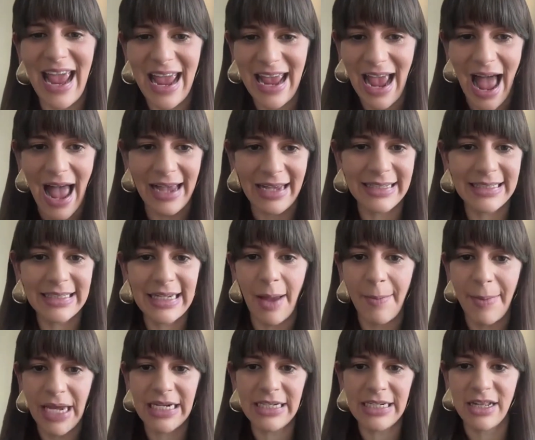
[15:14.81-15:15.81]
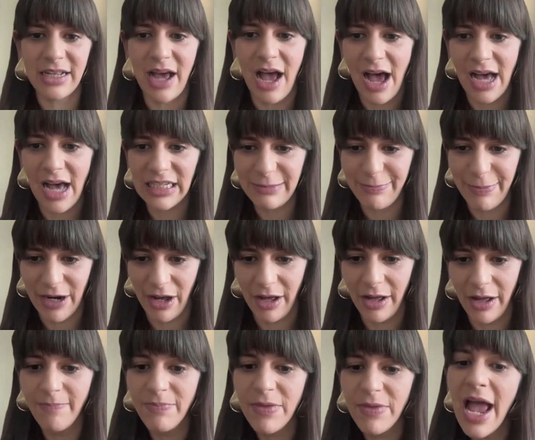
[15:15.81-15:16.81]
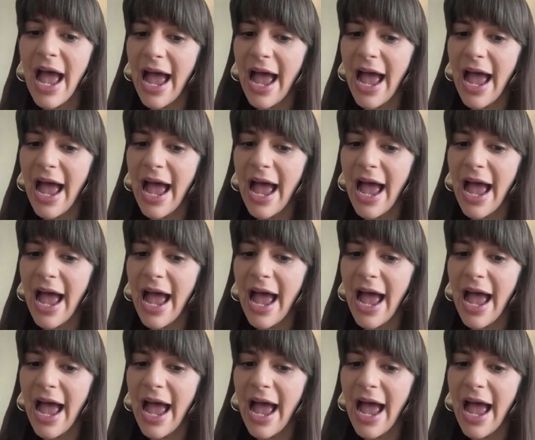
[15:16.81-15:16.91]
AI is coming into the hospital